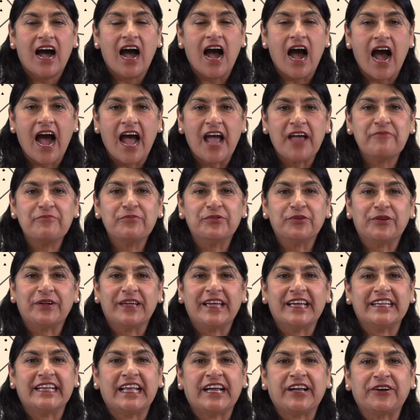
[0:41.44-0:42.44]
I'm
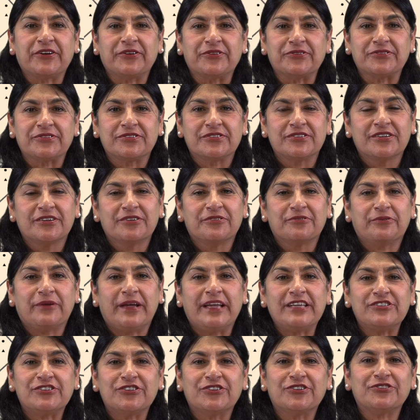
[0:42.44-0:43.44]
Maria Nichols,
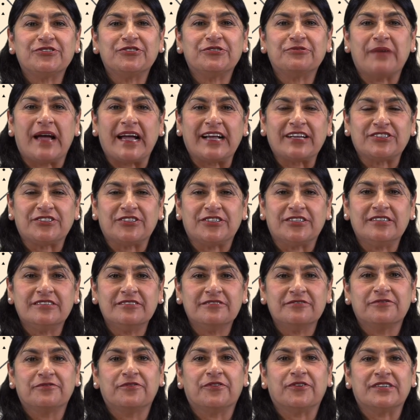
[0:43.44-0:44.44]
Regional
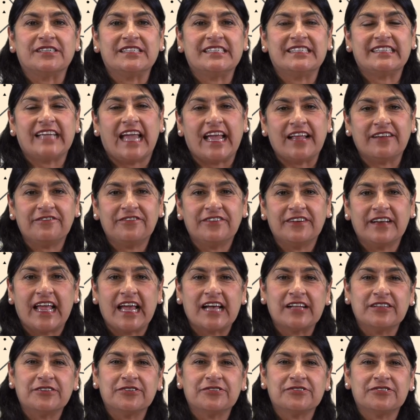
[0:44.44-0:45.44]
Director for San
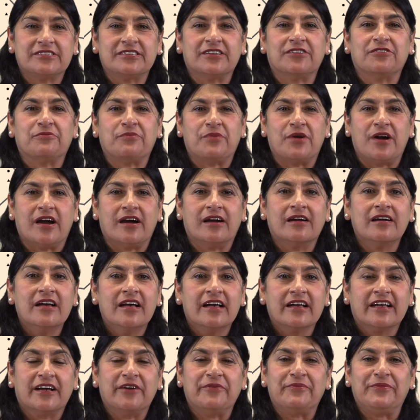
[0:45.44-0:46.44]
Fernando Sylmar
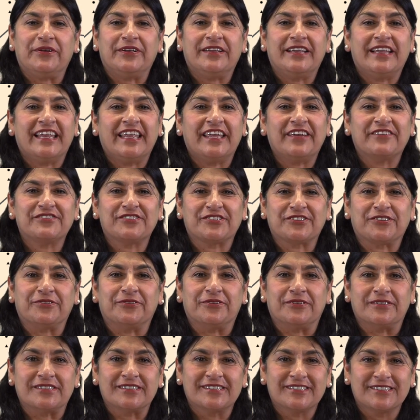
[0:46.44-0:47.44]
Community of
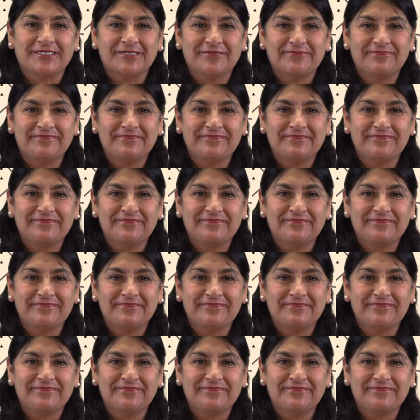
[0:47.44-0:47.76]
Schools.